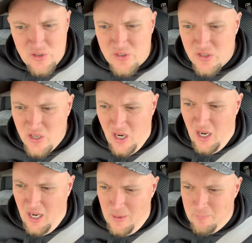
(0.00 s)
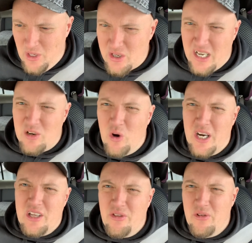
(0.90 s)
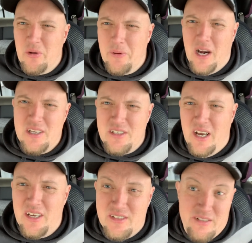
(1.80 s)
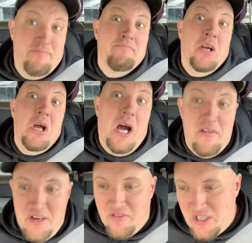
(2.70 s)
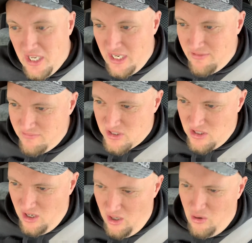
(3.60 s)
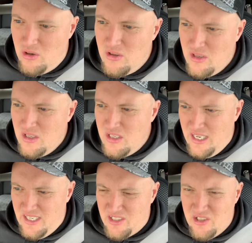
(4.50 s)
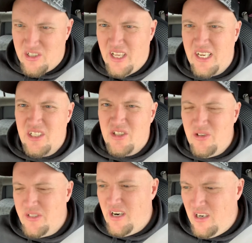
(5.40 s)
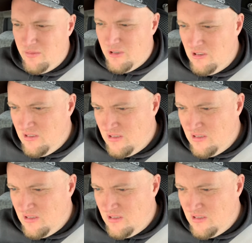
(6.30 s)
I'll kind of walk you through the process, and I've never done it, so it doesn't look like it's too terrible.